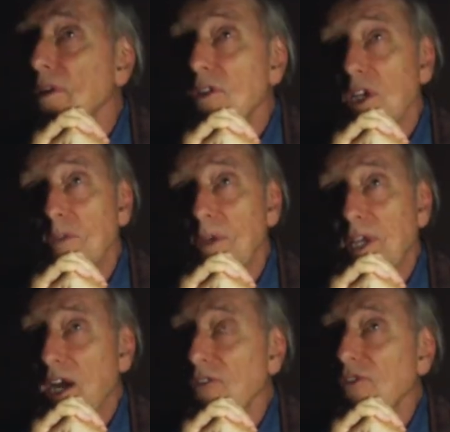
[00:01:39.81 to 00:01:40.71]
Just be
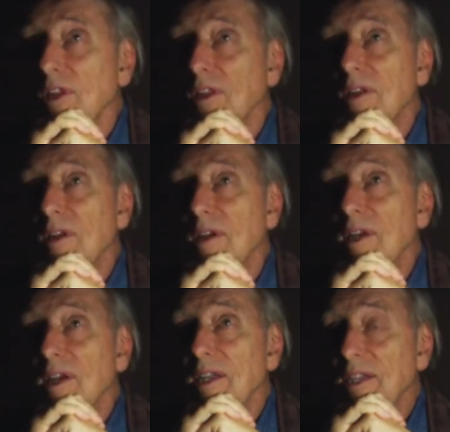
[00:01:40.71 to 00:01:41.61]
careful.
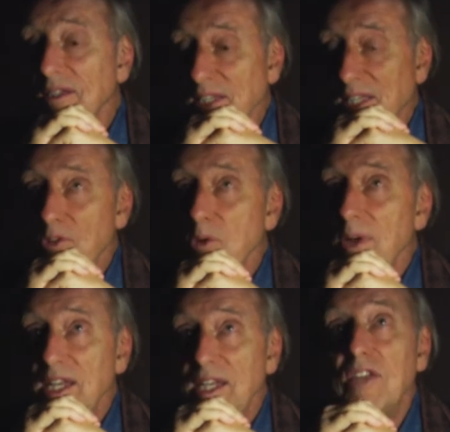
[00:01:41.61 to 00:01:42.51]
It doesn't give you
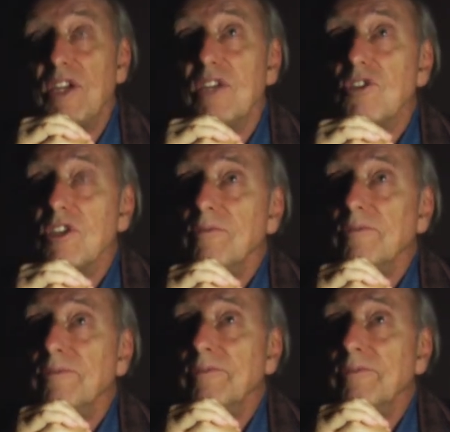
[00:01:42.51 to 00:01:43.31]
indigestion.